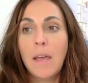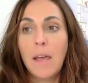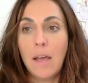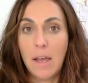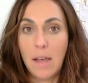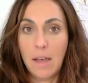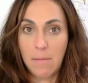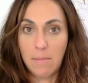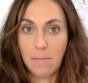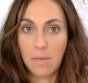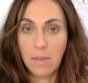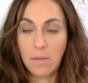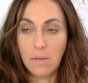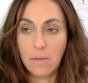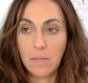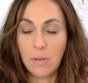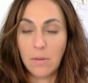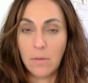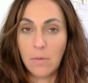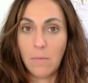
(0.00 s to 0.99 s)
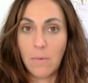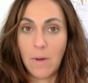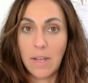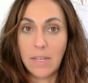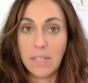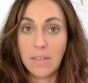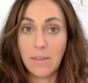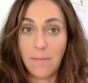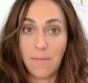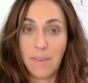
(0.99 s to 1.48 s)
um, you do
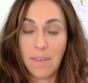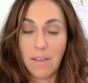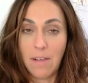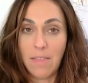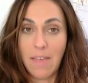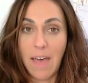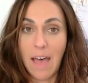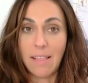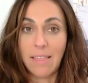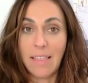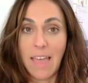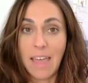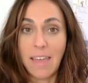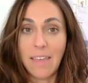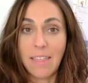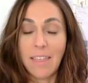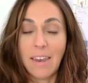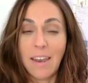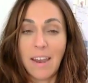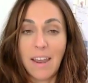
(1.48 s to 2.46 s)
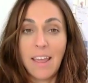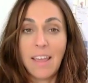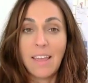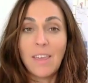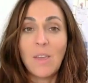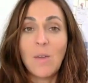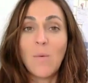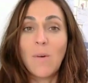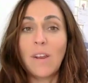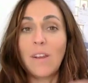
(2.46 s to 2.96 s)
want to feel that
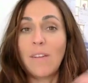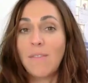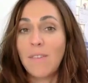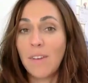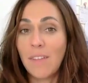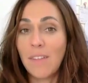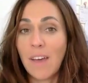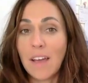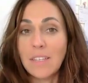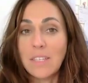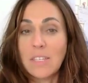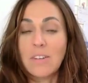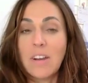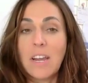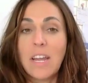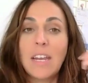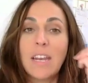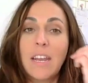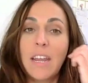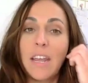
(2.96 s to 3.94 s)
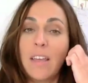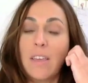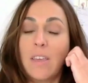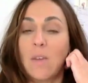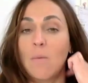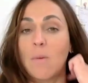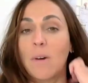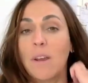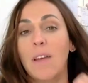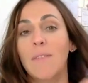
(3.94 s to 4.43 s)
lengthening. You want to feel that straightening.
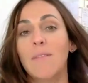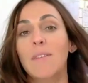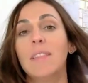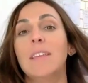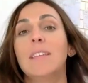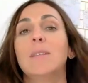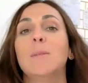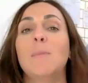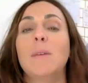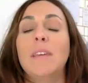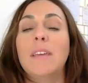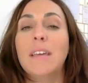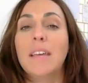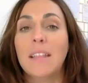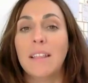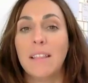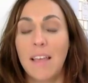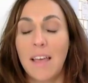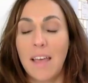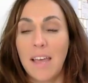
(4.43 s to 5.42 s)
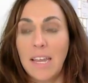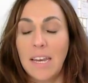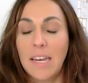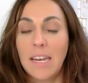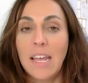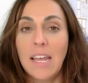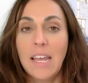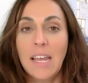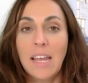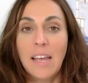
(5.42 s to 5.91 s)
You want everything to be in
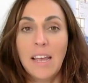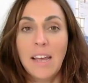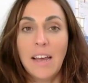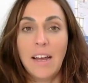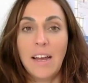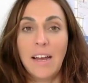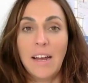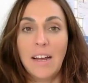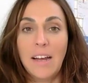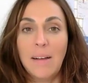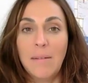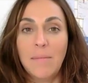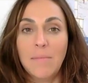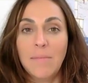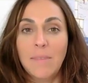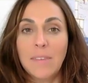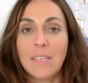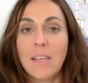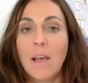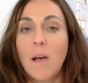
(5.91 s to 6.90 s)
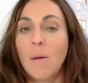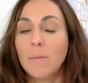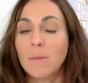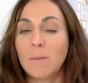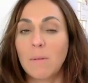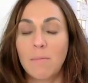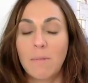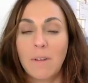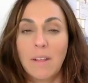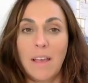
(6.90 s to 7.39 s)
line. Um, this
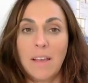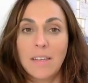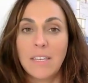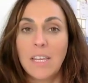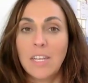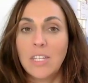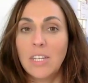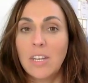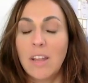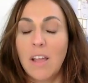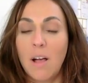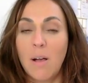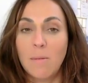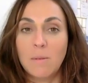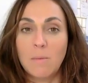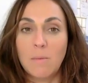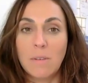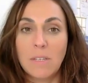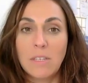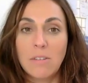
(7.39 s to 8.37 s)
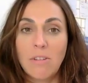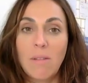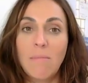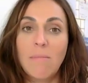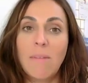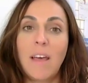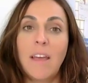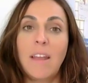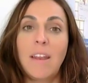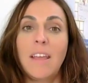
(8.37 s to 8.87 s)
helps with relaxation. It helps with
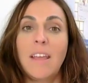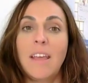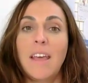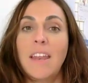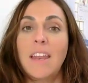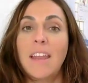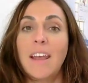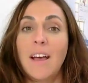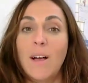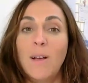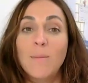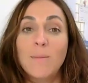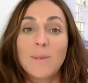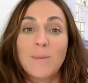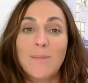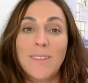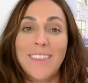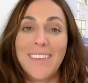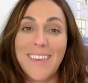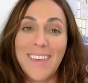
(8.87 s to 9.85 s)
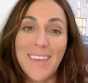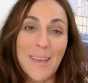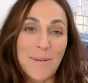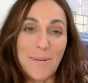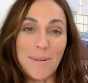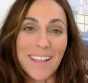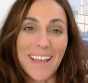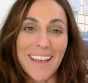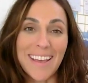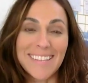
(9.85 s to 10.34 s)
streamlining and it helps with
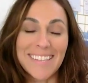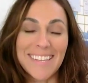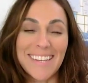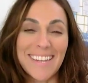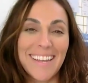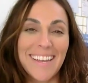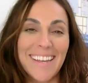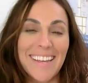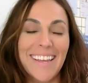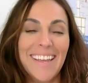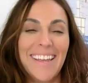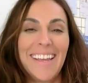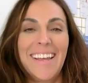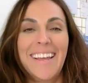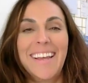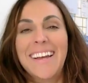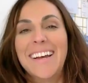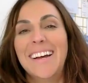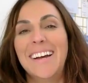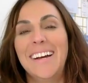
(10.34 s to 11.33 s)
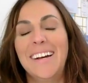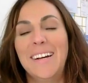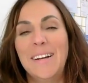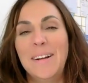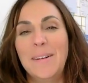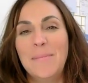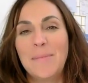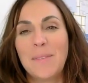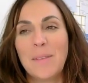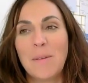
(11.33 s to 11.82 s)
equalizing,
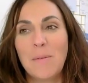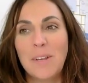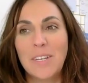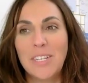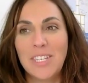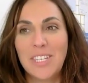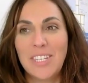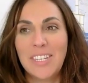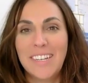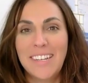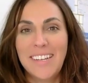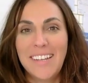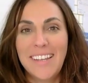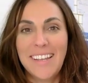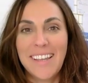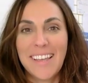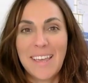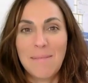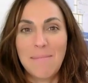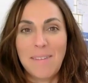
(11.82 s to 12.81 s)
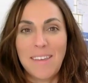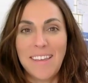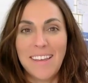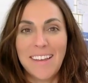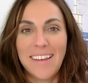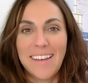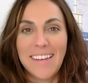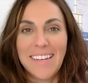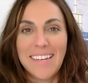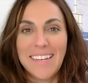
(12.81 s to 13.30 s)
um, which can be
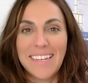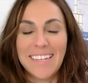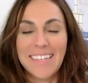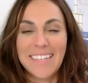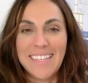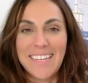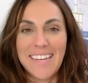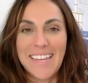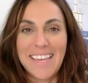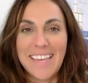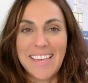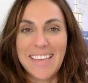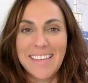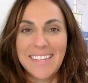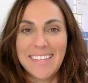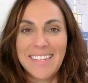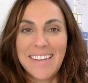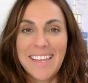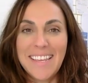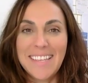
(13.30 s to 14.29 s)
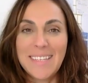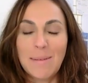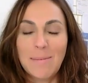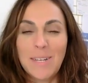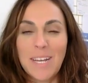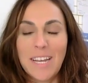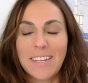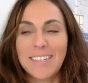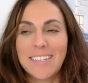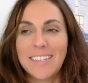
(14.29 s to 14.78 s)
a, a sticky, sticky
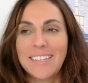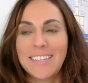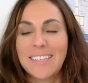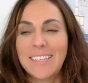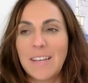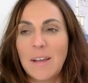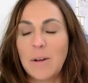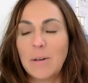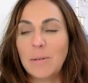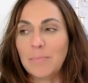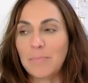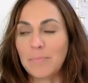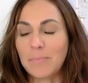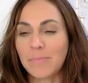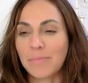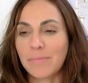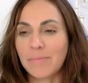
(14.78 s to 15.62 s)
subject. So